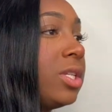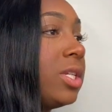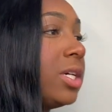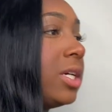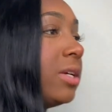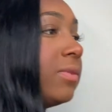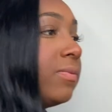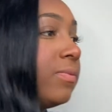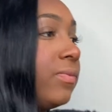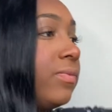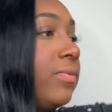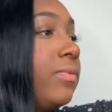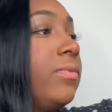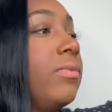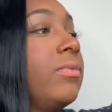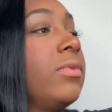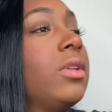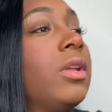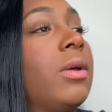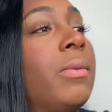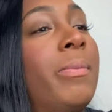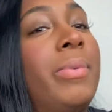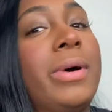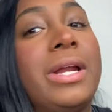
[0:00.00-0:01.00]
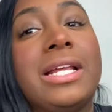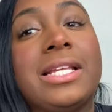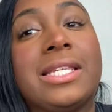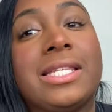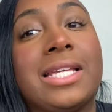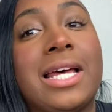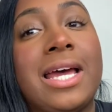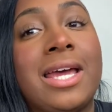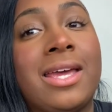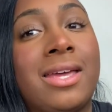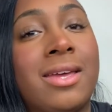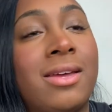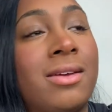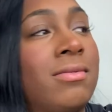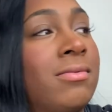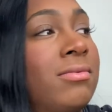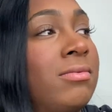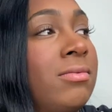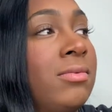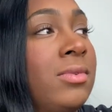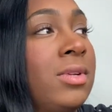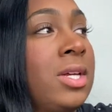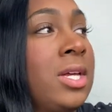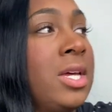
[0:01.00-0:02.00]
it, but it's like
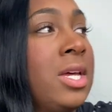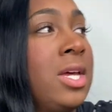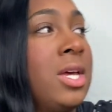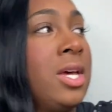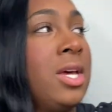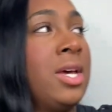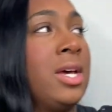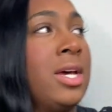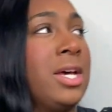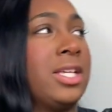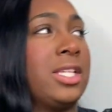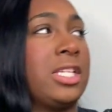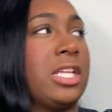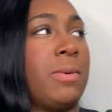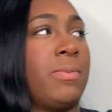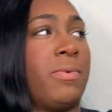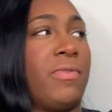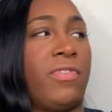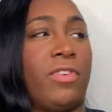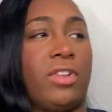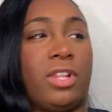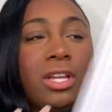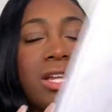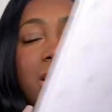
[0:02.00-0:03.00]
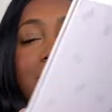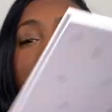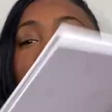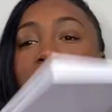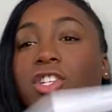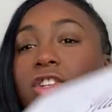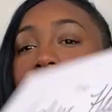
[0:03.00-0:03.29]
the staple for the collection. So